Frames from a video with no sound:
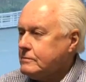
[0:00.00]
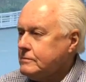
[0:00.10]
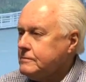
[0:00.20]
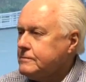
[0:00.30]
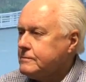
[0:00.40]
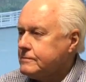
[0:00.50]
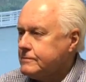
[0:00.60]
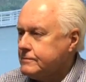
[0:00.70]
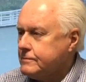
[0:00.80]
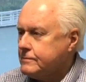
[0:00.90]

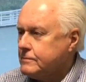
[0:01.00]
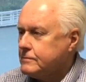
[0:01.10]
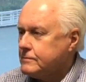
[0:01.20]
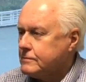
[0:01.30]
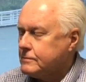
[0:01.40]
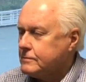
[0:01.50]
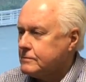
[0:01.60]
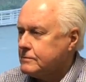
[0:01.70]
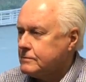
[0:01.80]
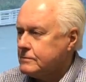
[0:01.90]

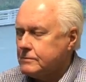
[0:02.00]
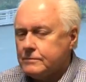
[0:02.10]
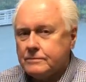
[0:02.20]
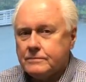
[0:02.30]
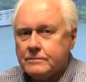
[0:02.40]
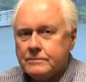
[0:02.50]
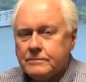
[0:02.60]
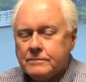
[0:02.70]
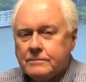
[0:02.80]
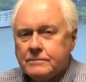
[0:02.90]

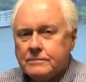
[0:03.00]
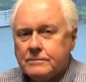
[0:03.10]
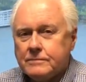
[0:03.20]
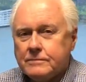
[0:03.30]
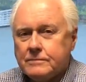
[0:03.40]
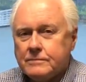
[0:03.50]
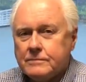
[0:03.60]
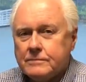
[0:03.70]
(not speaking)